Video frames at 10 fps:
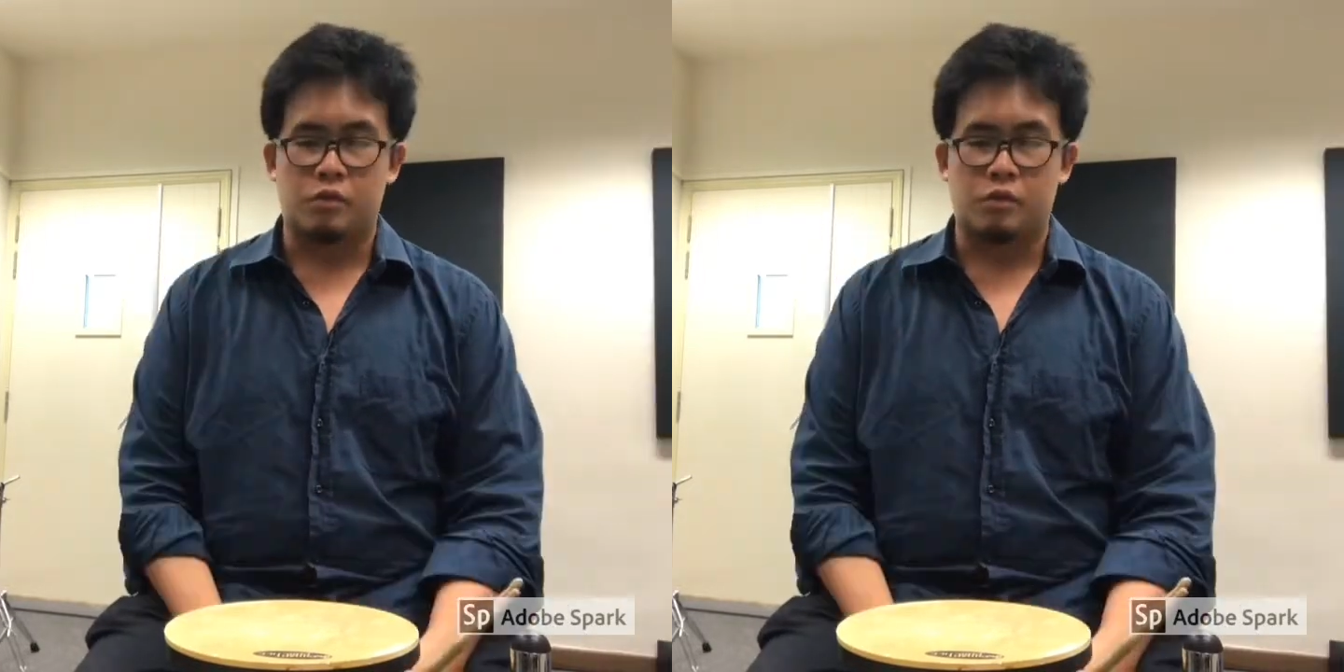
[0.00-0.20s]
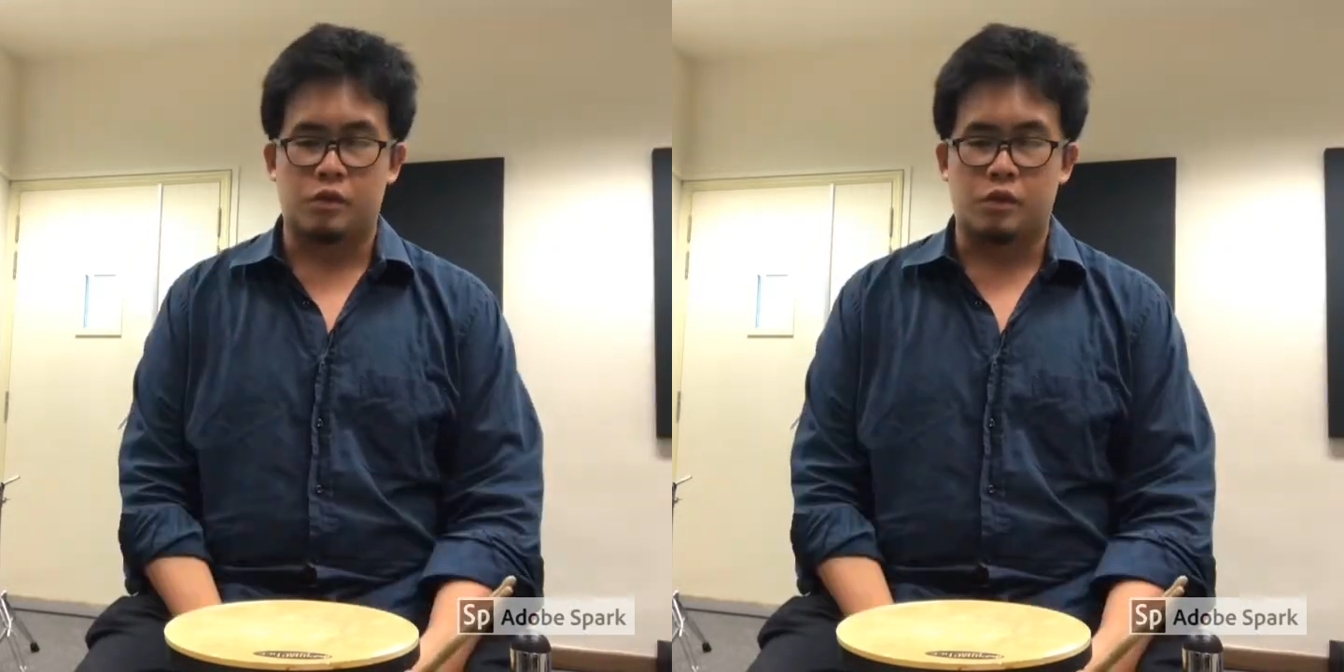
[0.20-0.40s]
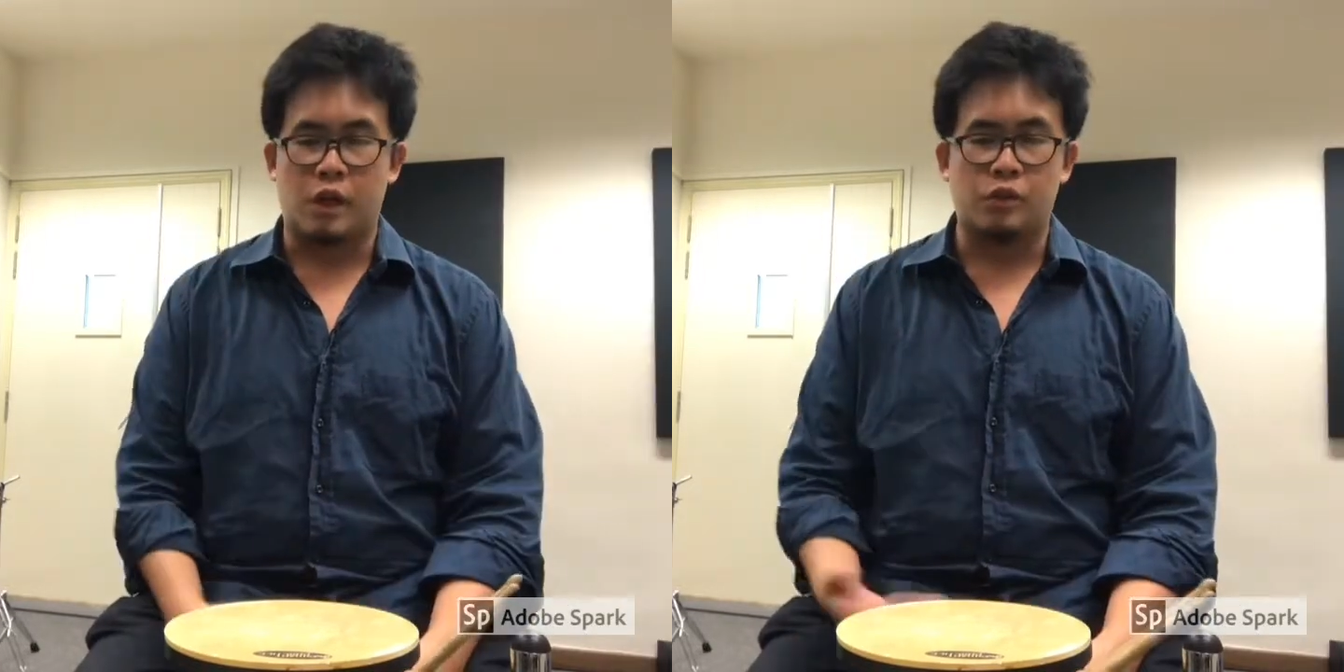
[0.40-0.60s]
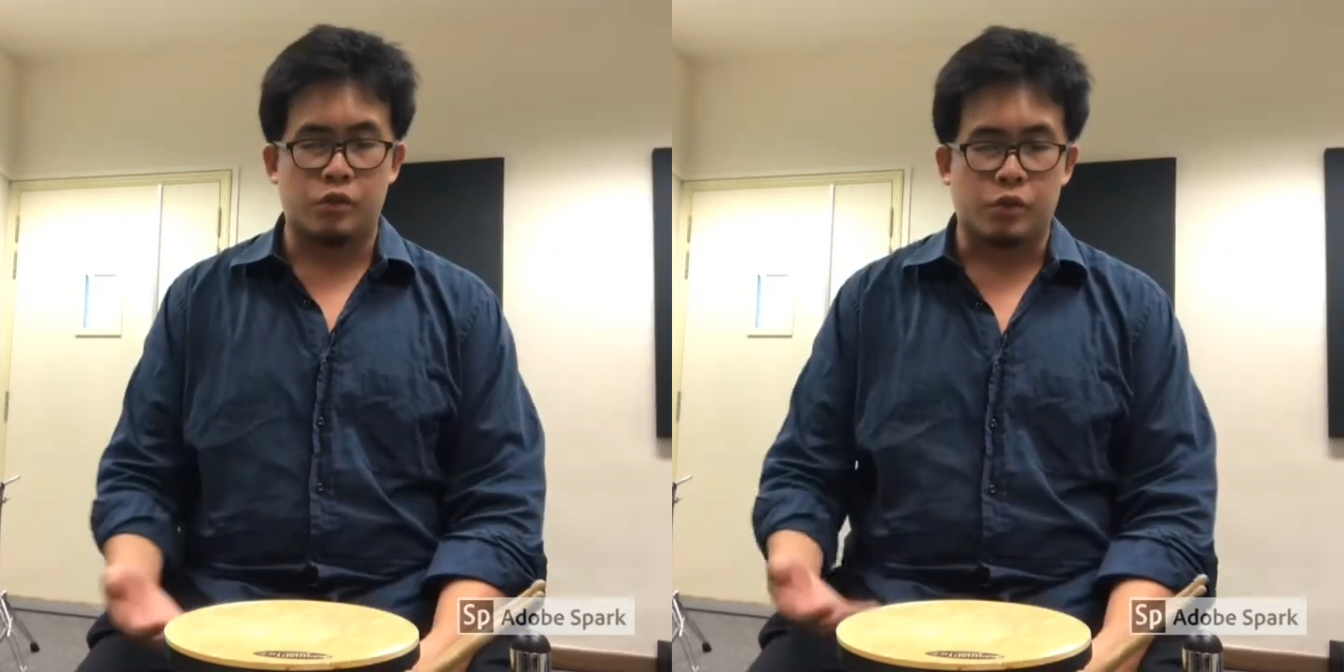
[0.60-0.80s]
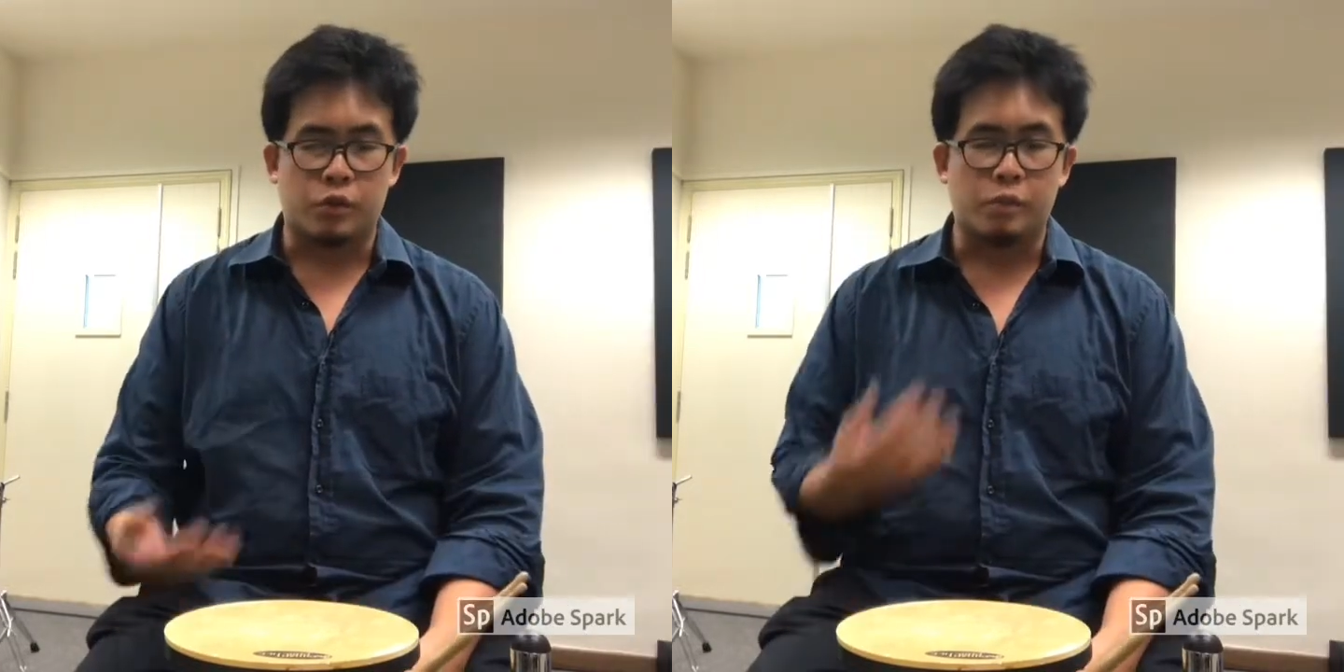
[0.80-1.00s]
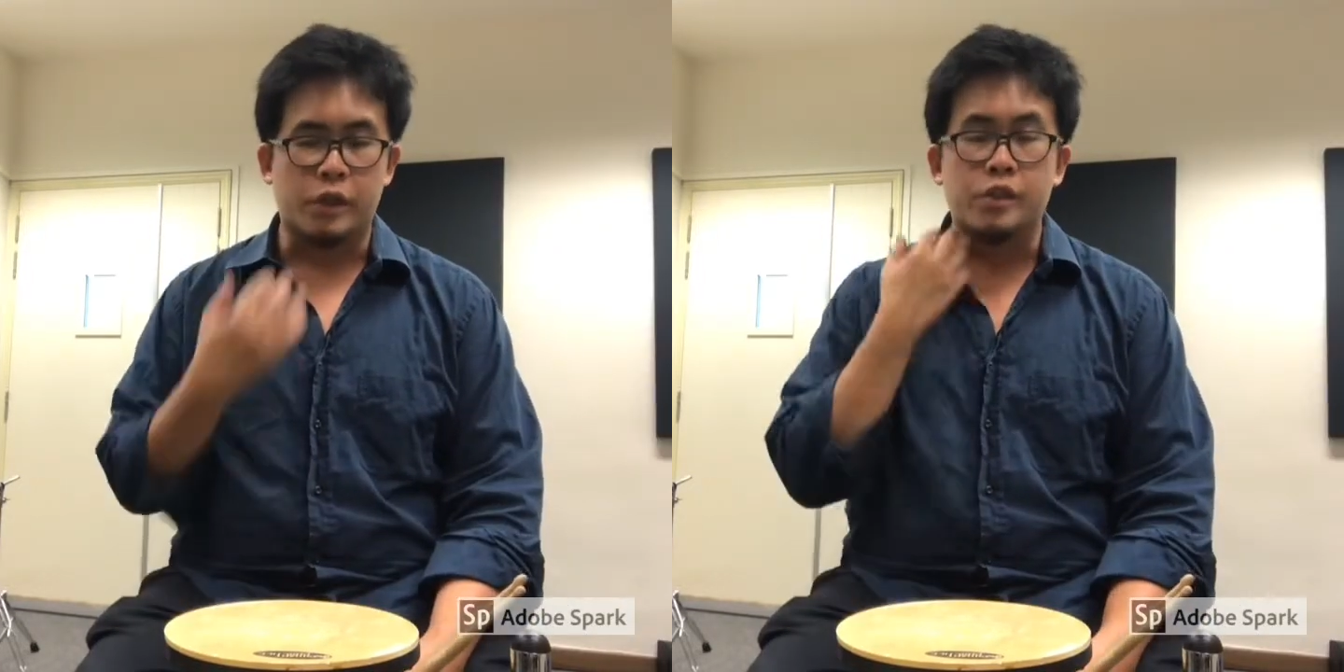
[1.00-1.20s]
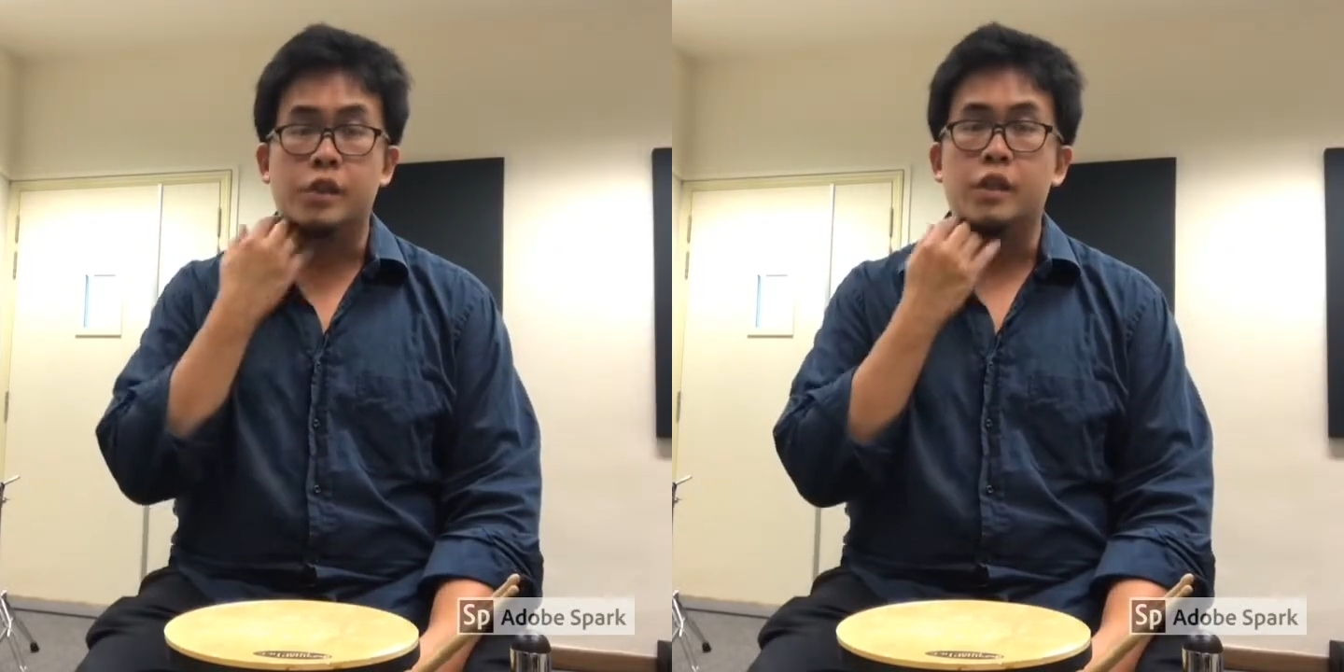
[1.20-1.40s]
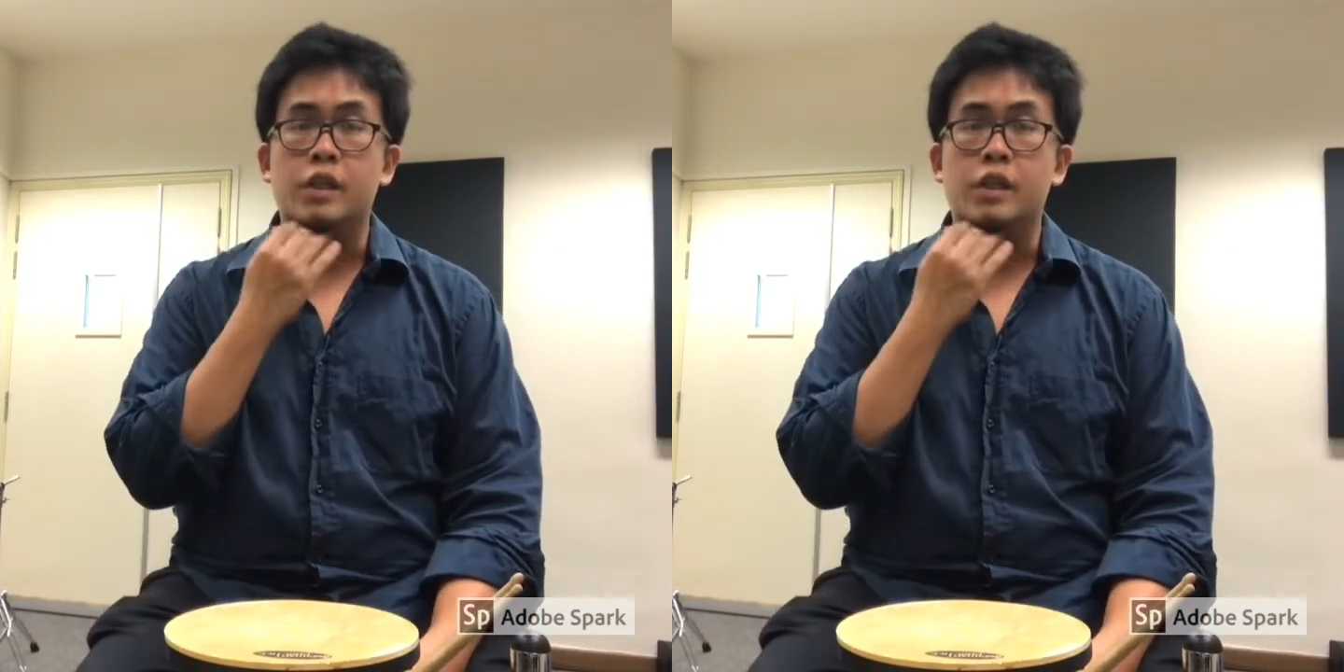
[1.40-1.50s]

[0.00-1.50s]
The downstroke basically